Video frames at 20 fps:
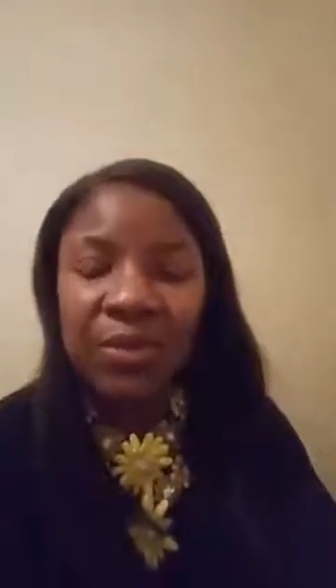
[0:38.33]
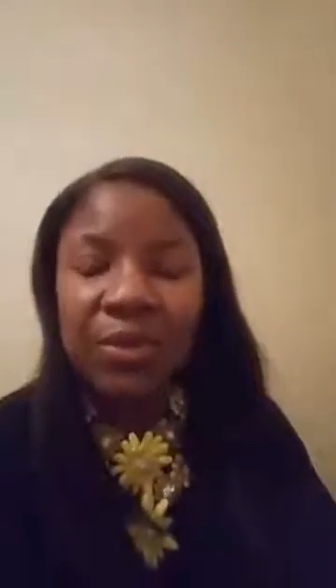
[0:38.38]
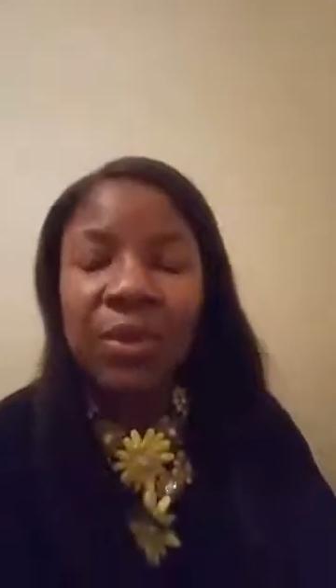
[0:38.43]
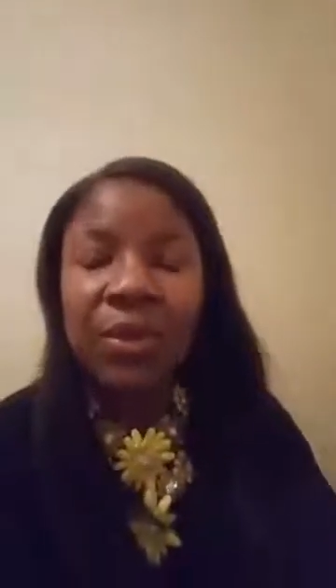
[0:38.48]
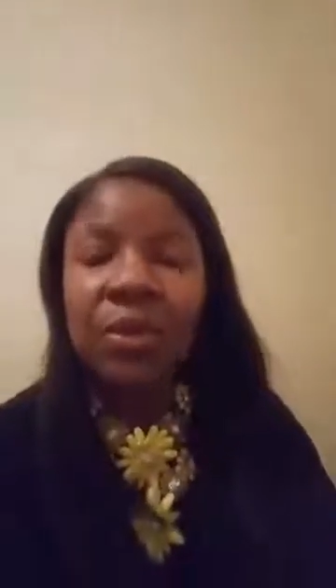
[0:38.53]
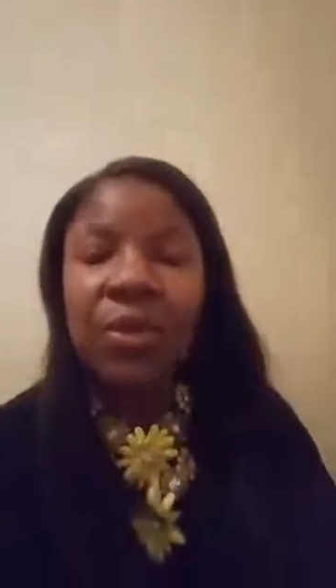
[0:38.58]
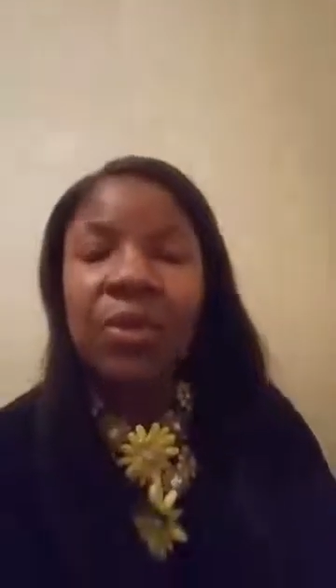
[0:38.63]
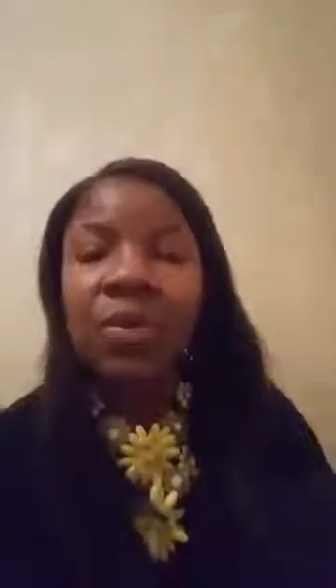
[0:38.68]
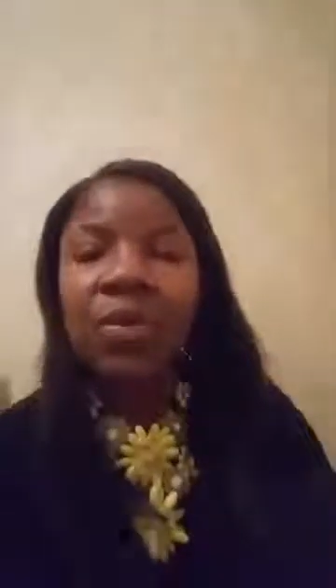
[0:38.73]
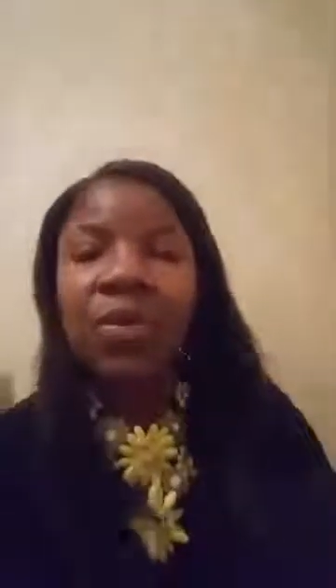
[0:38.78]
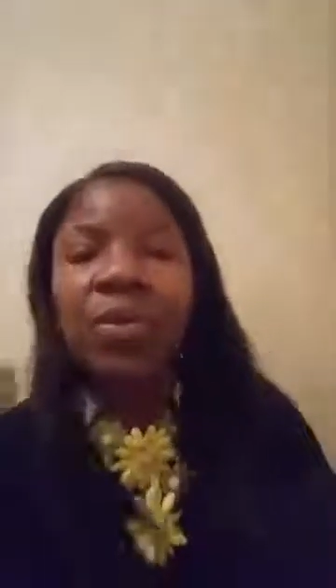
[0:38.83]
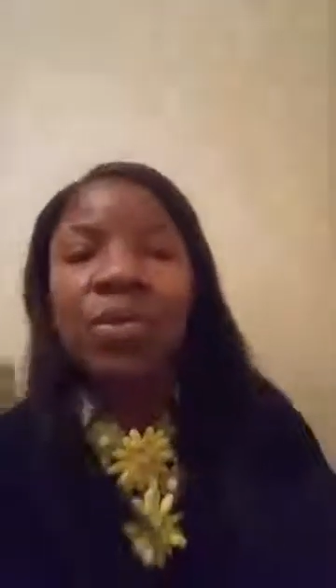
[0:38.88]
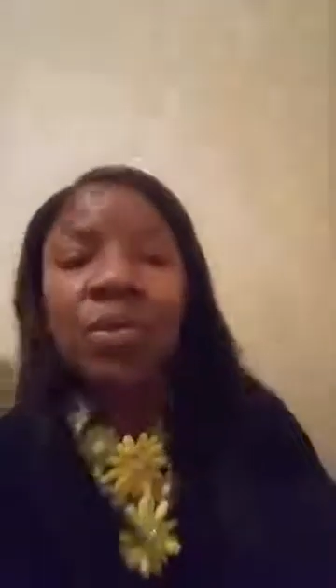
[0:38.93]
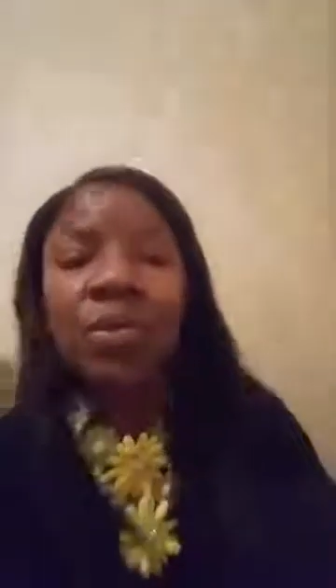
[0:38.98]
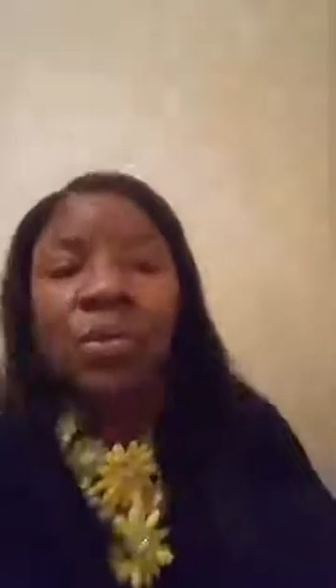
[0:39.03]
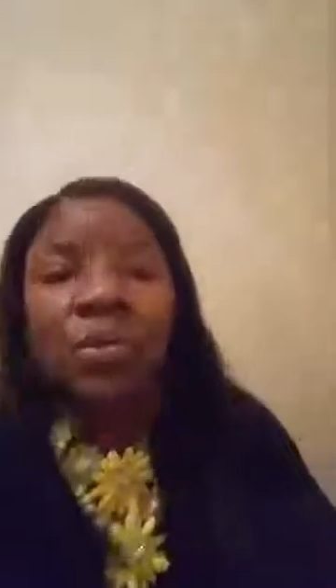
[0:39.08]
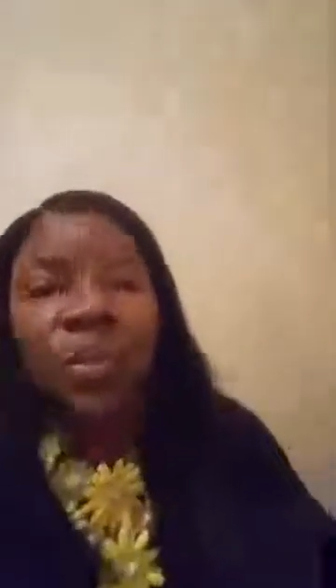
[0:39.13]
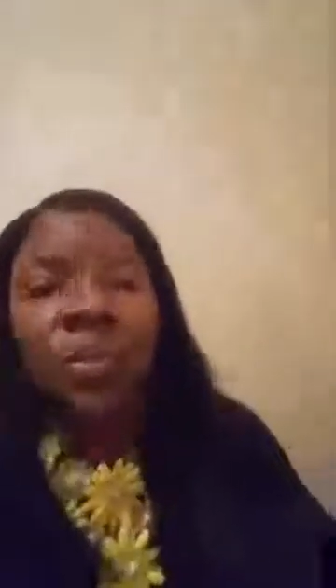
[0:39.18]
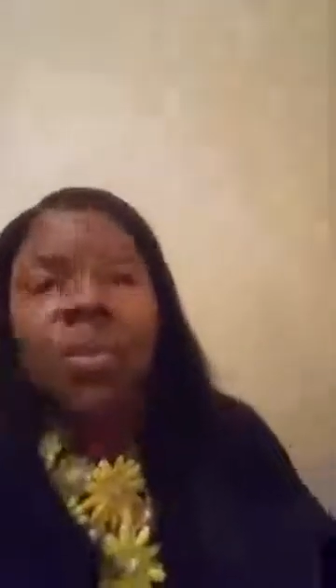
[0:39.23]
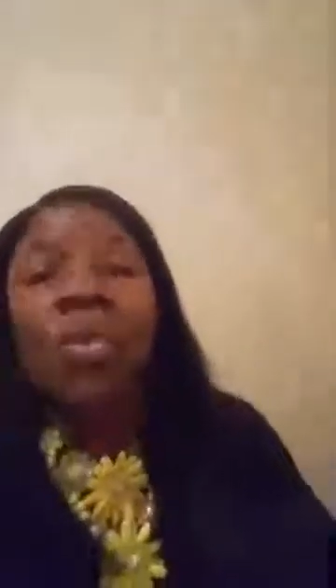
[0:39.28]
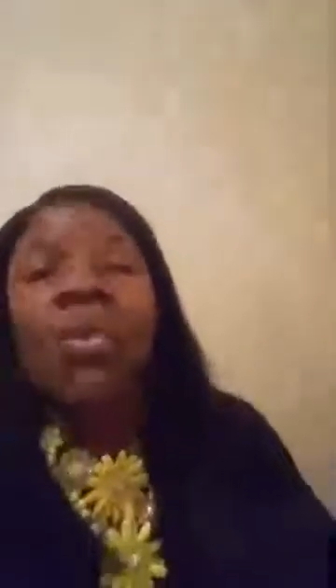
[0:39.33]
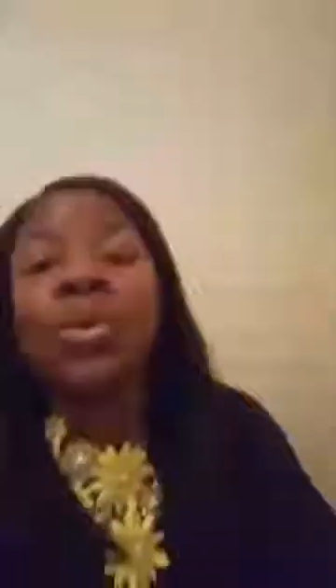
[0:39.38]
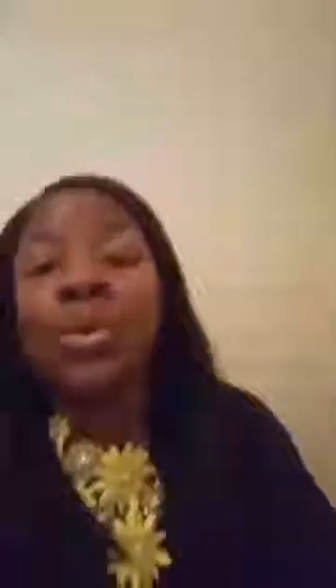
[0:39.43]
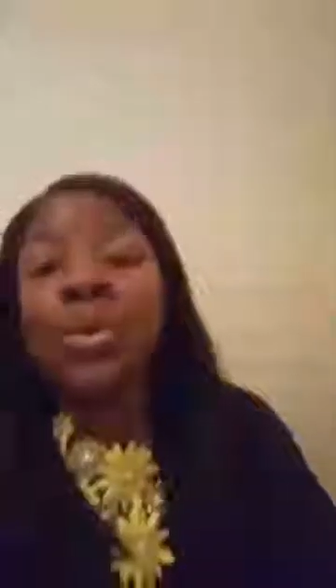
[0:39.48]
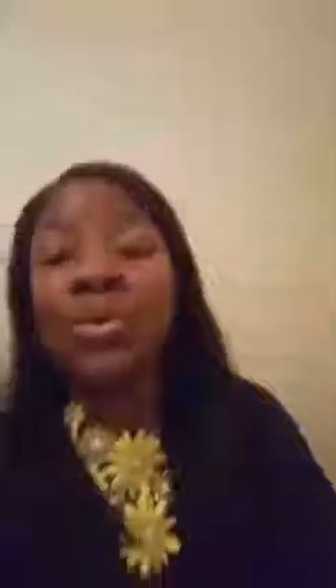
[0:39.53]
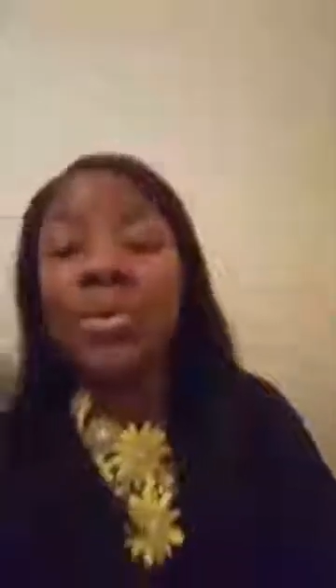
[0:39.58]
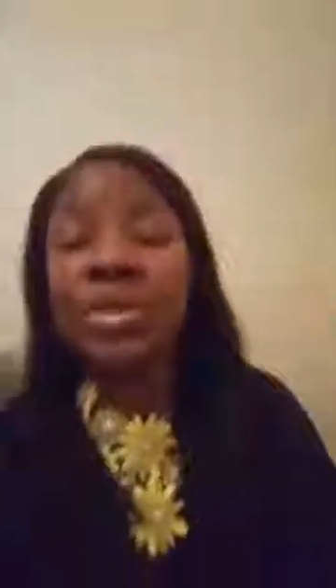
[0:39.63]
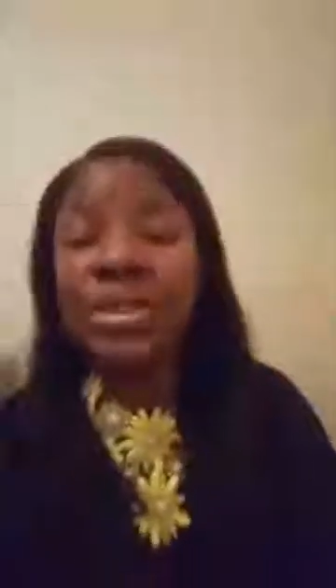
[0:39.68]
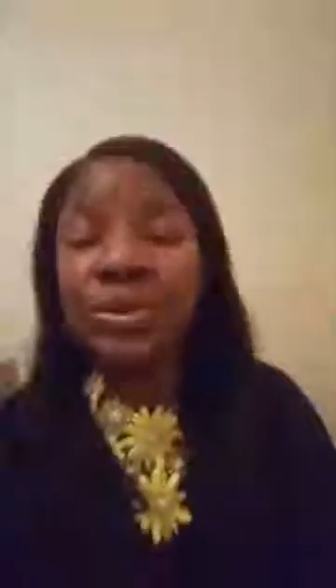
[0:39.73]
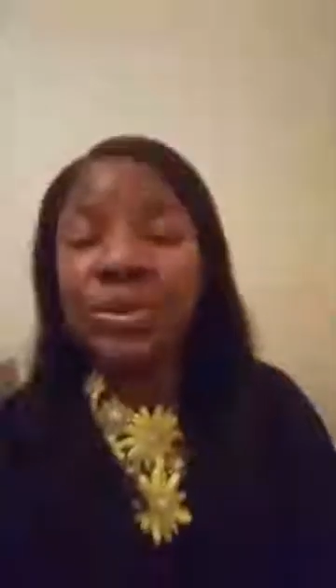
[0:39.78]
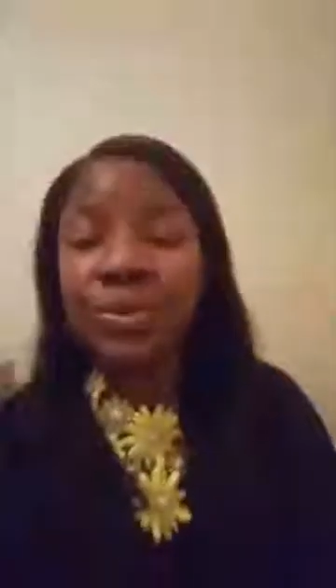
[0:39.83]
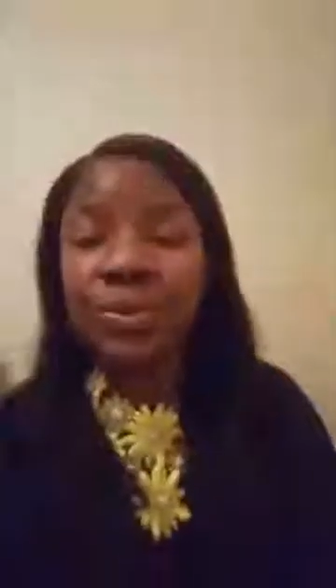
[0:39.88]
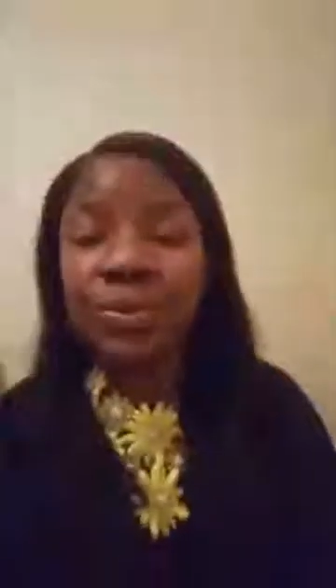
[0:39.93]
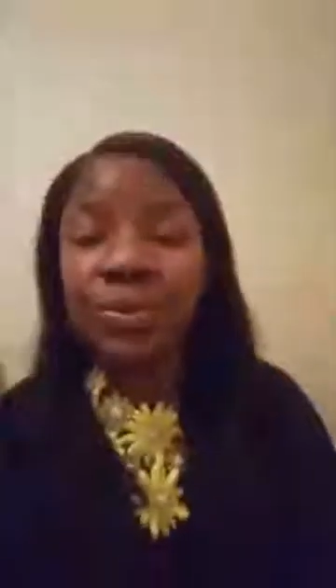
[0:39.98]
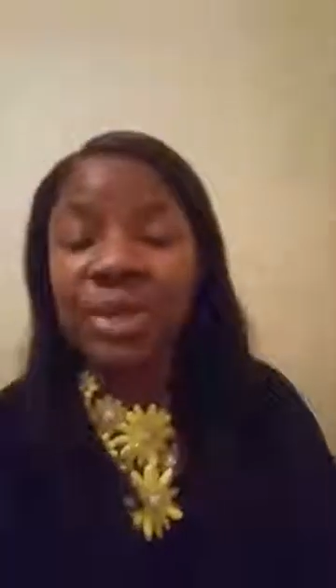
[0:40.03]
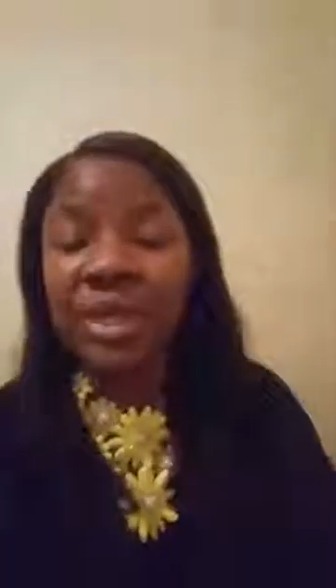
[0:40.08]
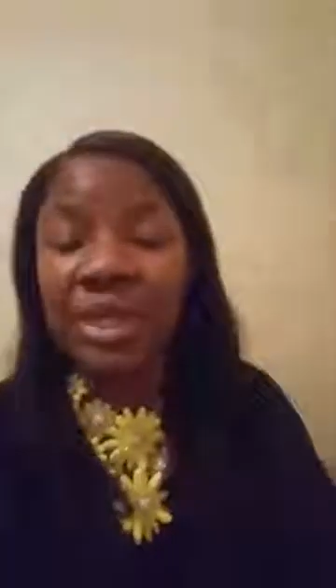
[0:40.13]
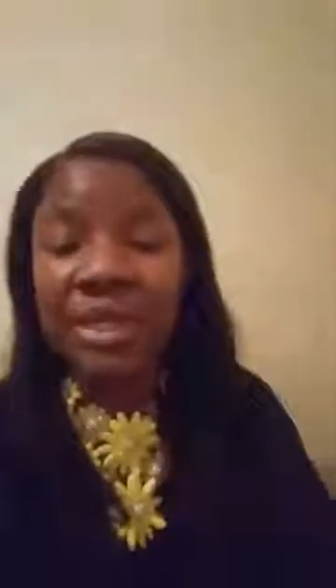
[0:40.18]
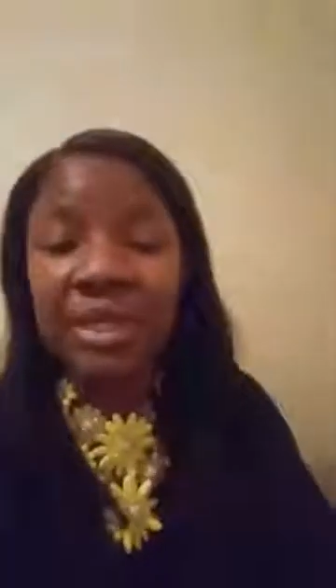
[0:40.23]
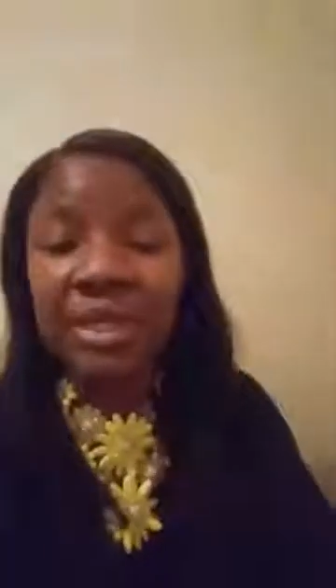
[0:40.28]
the whole world and
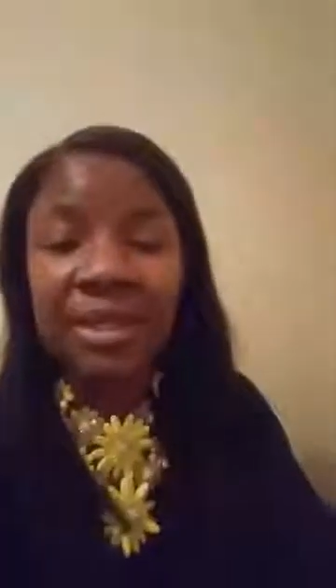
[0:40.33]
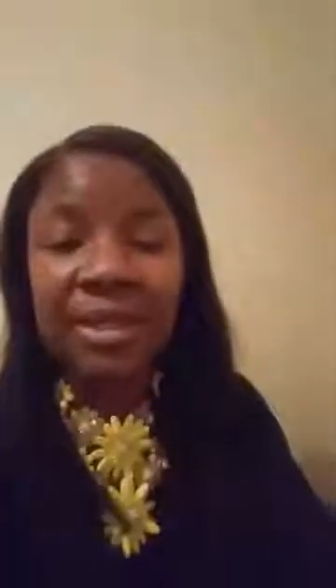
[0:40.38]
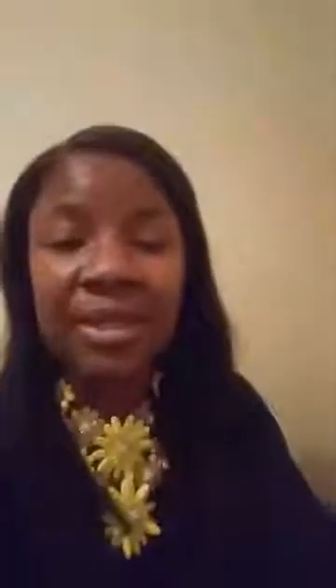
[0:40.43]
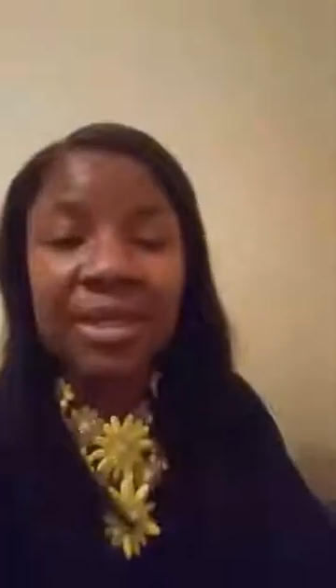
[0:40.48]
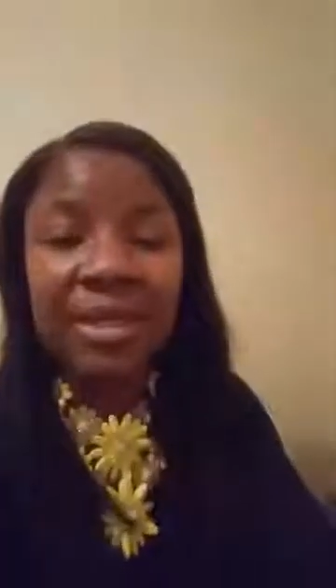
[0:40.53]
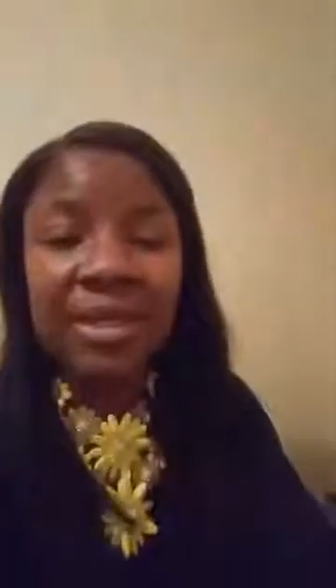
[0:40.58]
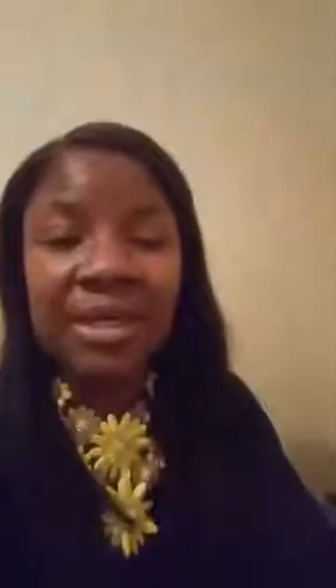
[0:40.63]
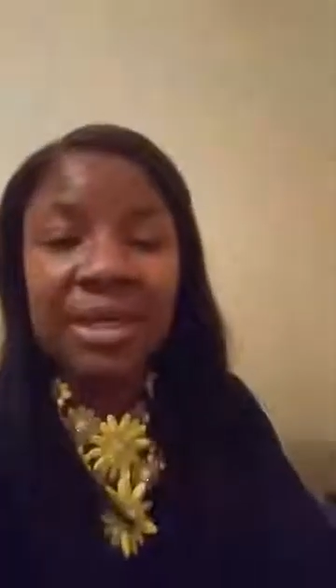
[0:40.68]
arena